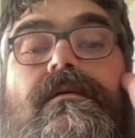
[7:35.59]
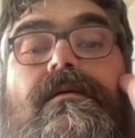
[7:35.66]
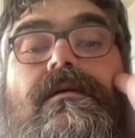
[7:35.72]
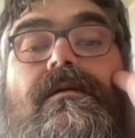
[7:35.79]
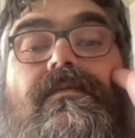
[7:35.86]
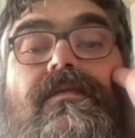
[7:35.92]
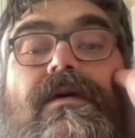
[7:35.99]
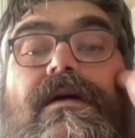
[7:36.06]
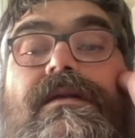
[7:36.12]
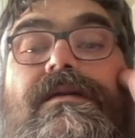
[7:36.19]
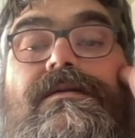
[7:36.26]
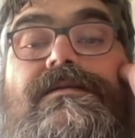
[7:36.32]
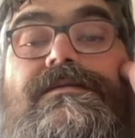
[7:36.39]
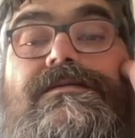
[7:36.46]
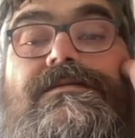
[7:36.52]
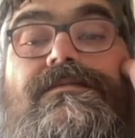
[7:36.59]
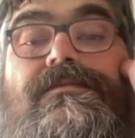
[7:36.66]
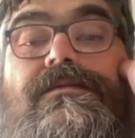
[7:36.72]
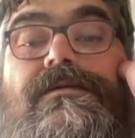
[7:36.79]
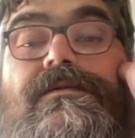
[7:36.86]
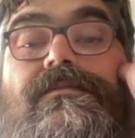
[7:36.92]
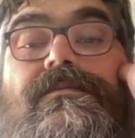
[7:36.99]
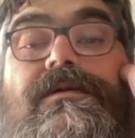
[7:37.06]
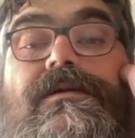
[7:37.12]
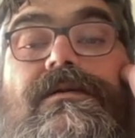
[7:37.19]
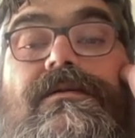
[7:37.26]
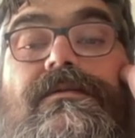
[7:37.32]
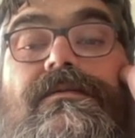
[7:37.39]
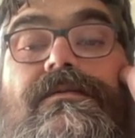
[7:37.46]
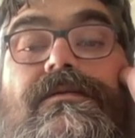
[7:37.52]
Okay, that is what we
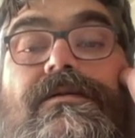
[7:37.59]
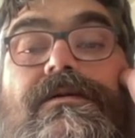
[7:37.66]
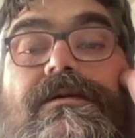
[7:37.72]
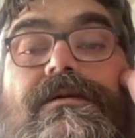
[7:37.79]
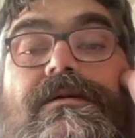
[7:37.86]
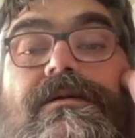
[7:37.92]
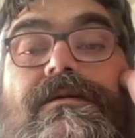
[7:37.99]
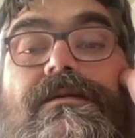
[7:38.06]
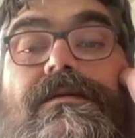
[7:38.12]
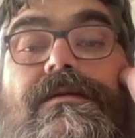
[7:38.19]
are looking